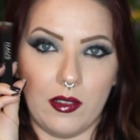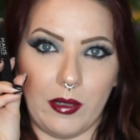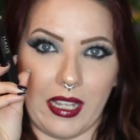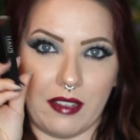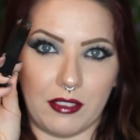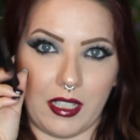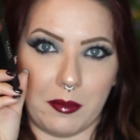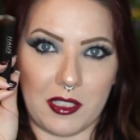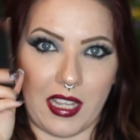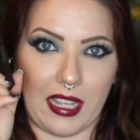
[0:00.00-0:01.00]
We have
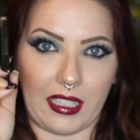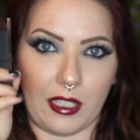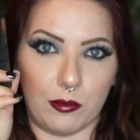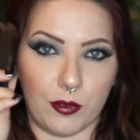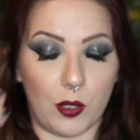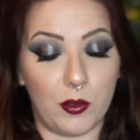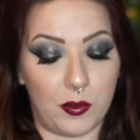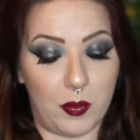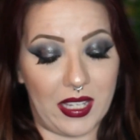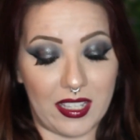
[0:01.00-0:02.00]
Glam Attack in
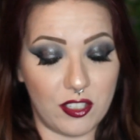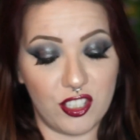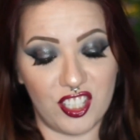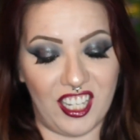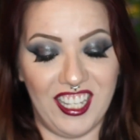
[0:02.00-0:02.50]
Rose Bitch